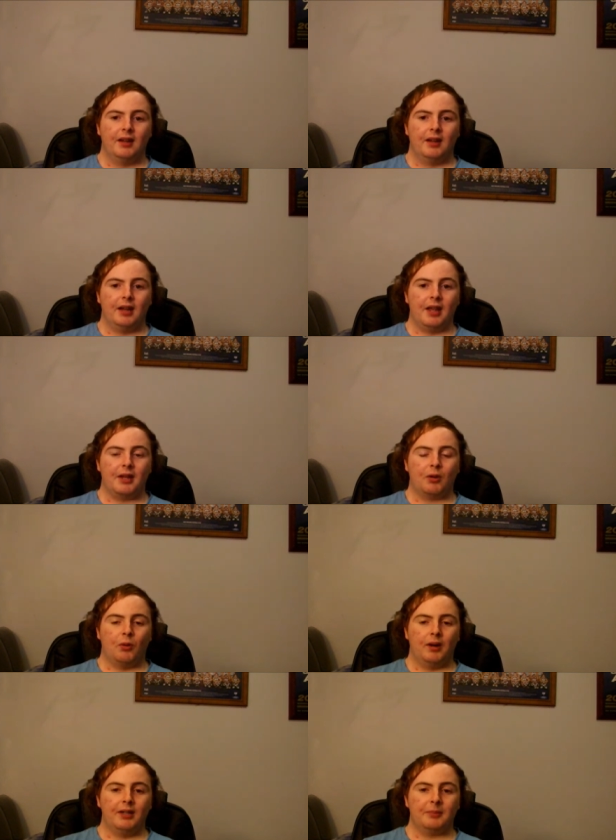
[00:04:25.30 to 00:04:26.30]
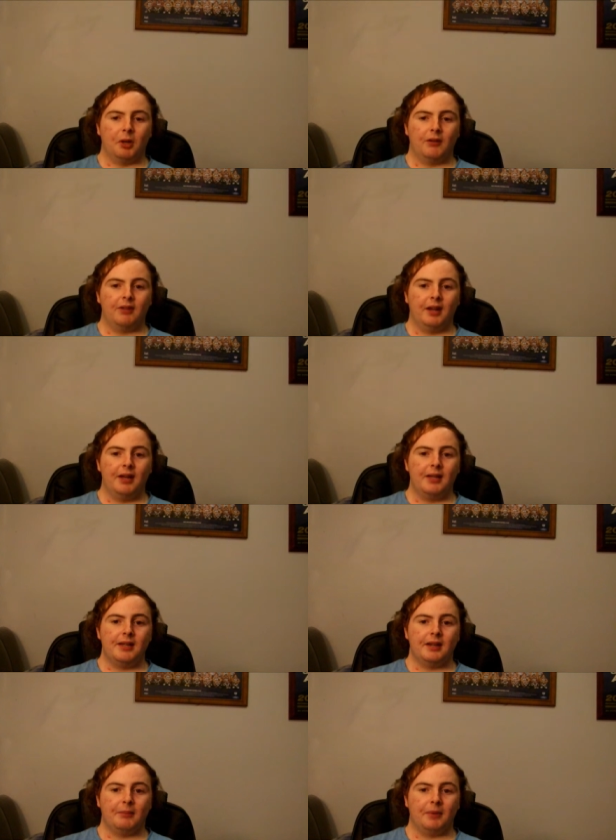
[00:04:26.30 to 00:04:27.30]
And the Queen's
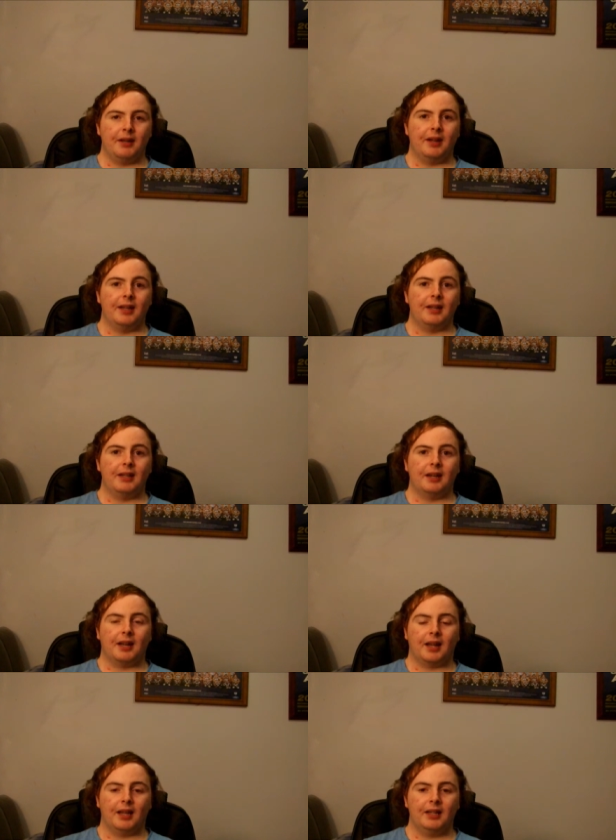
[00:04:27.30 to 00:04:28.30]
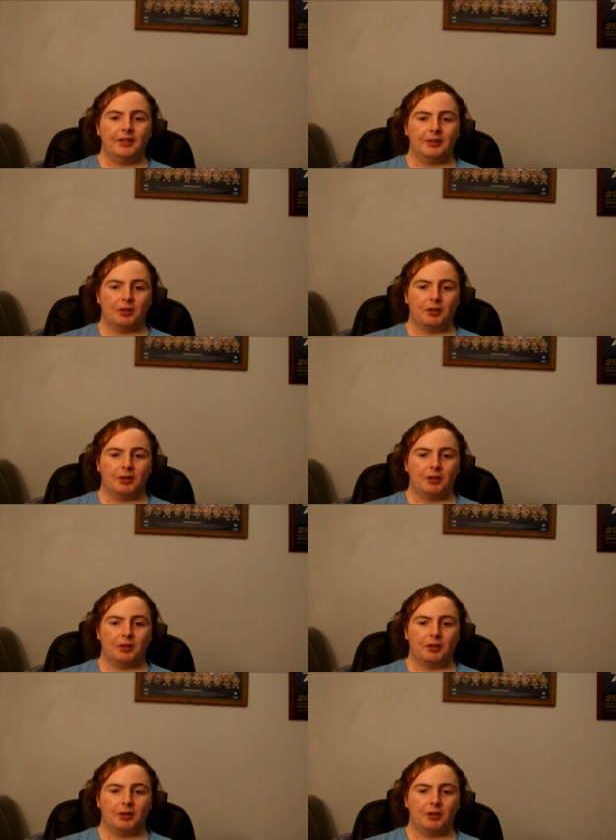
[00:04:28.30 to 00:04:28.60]
birthday Monday clash.